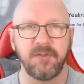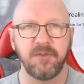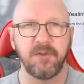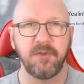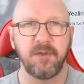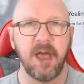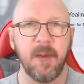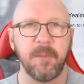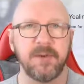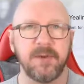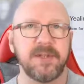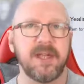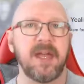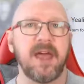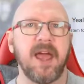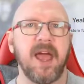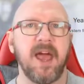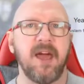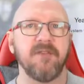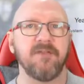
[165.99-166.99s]
If you happen
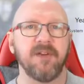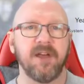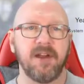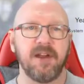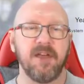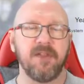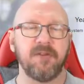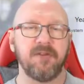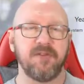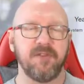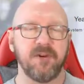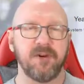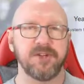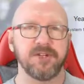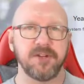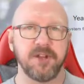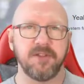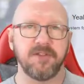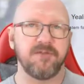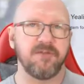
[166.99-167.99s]
to have another
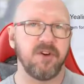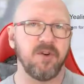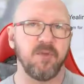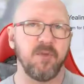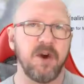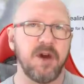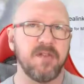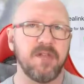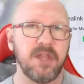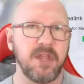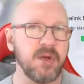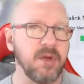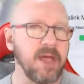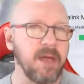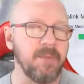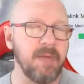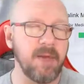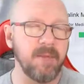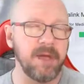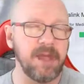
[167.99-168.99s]
version of the firmware that you
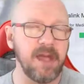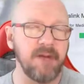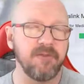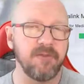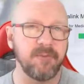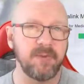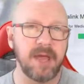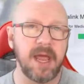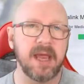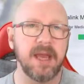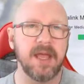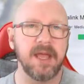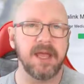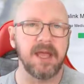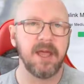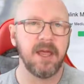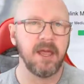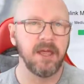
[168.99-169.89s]
get maybe get from Yealink,